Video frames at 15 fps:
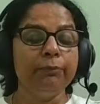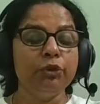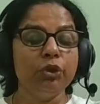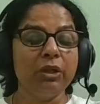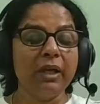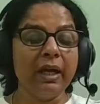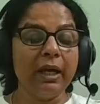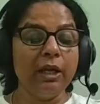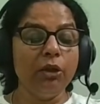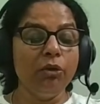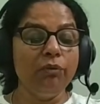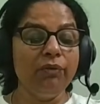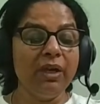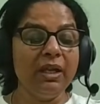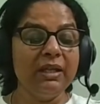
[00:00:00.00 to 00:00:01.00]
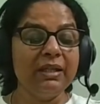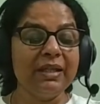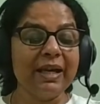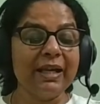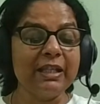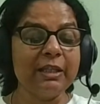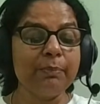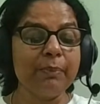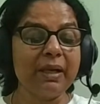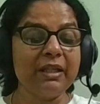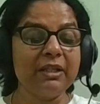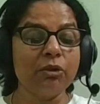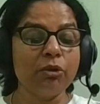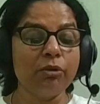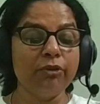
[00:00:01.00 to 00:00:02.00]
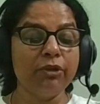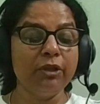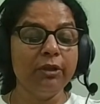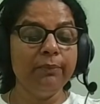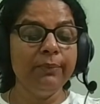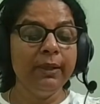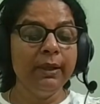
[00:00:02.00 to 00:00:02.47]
to carry on various aspects of the